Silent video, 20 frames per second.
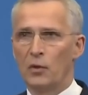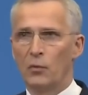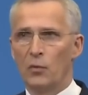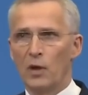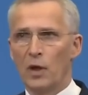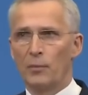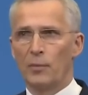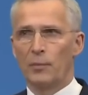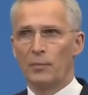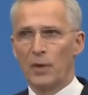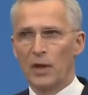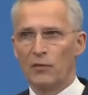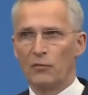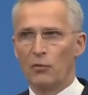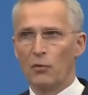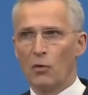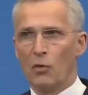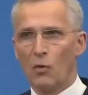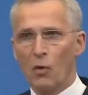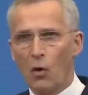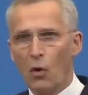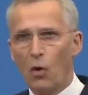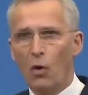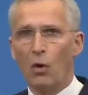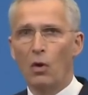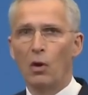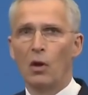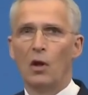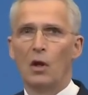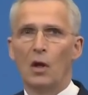We are prepared for long
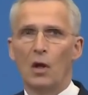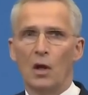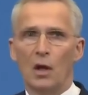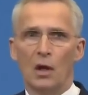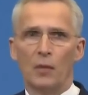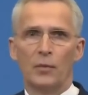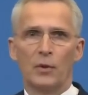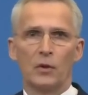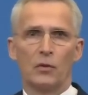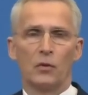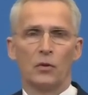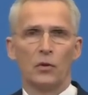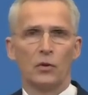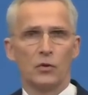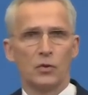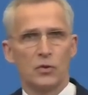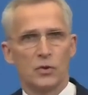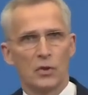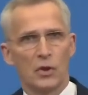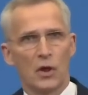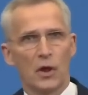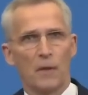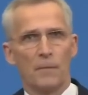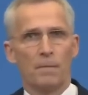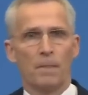haul because